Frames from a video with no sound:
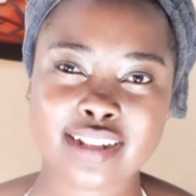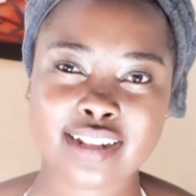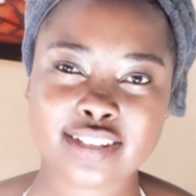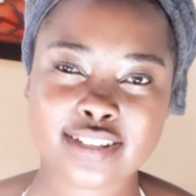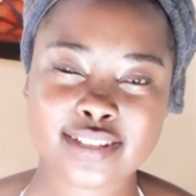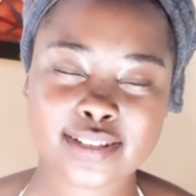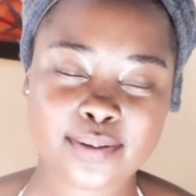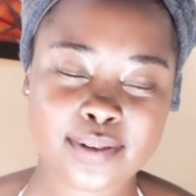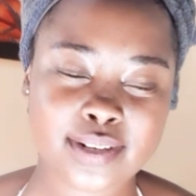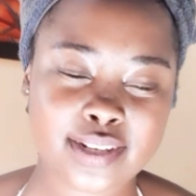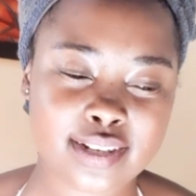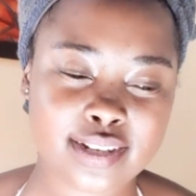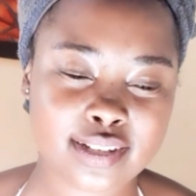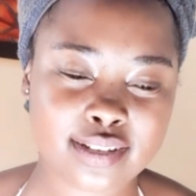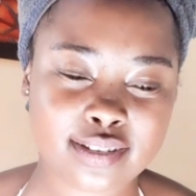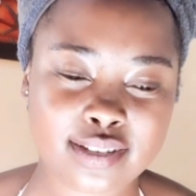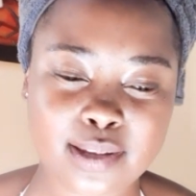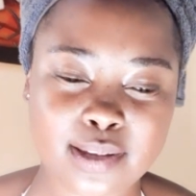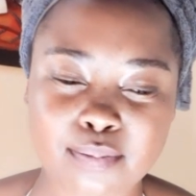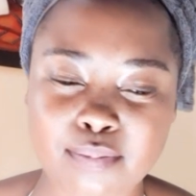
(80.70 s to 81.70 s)
I just want to
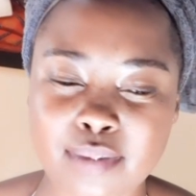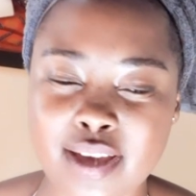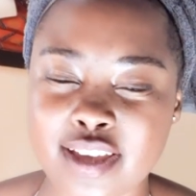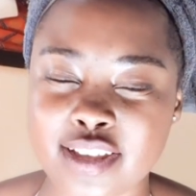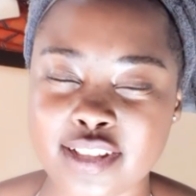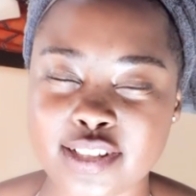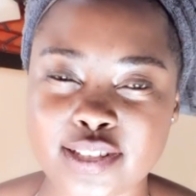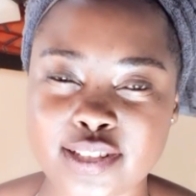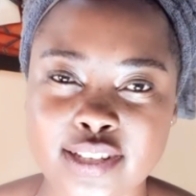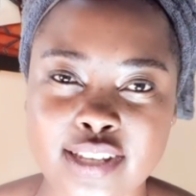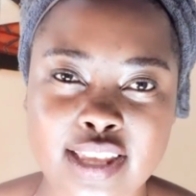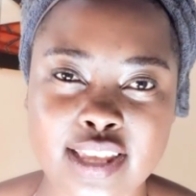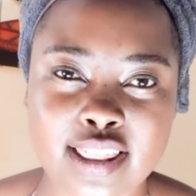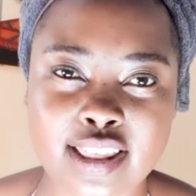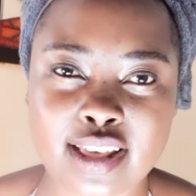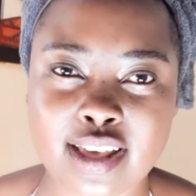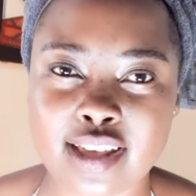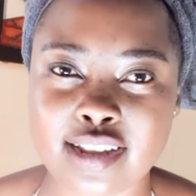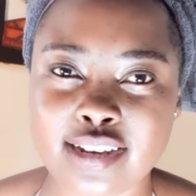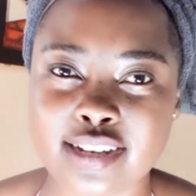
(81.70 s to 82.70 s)
keep my hair
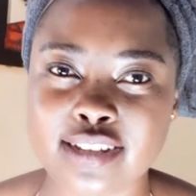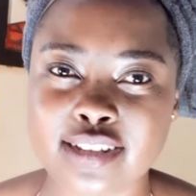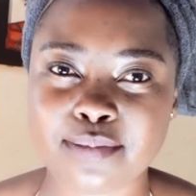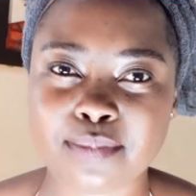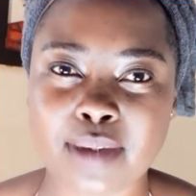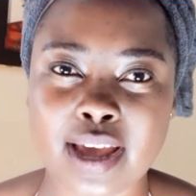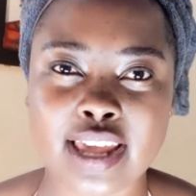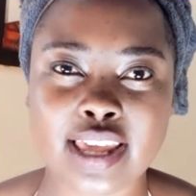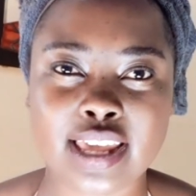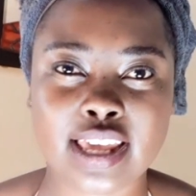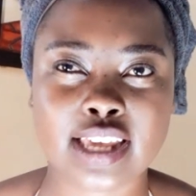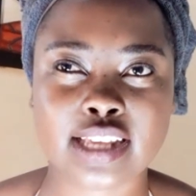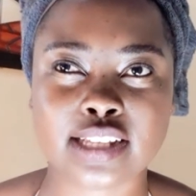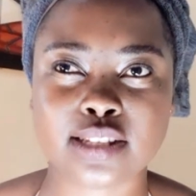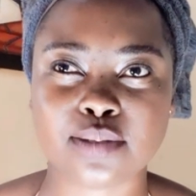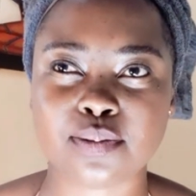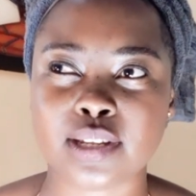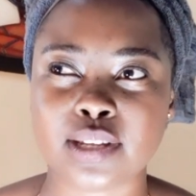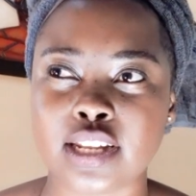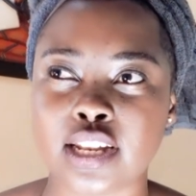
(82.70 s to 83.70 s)
together. I think my hair
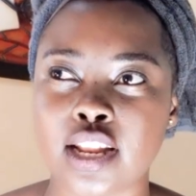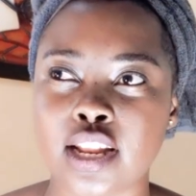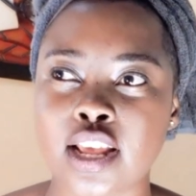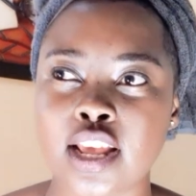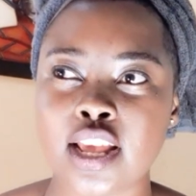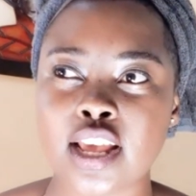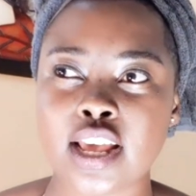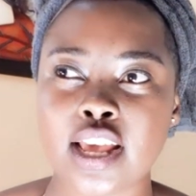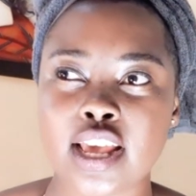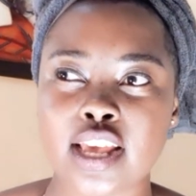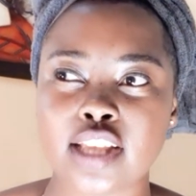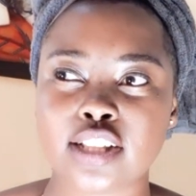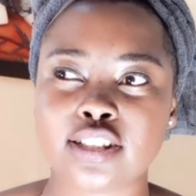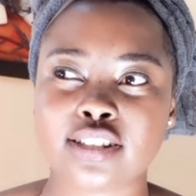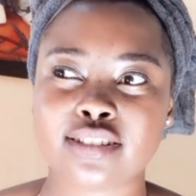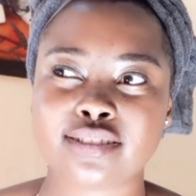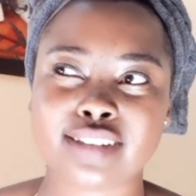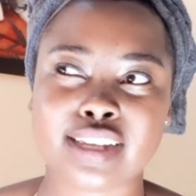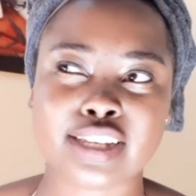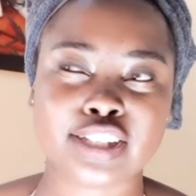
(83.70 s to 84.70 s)
has been
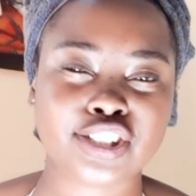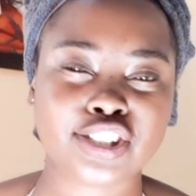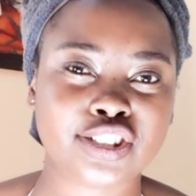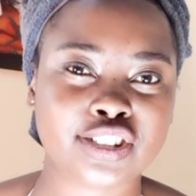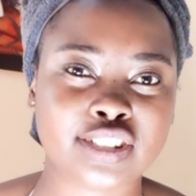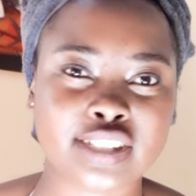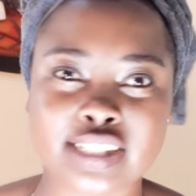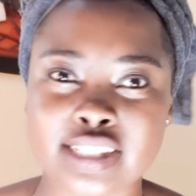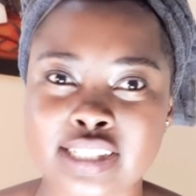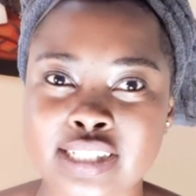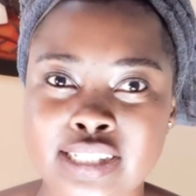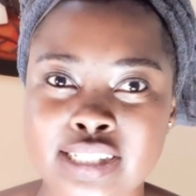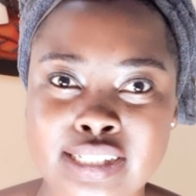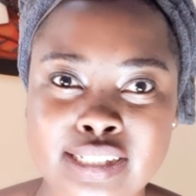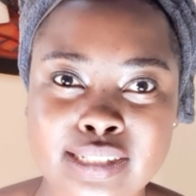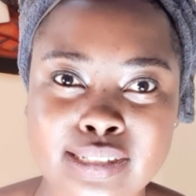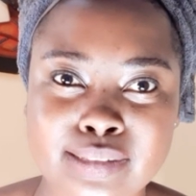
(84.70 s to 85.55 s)
actually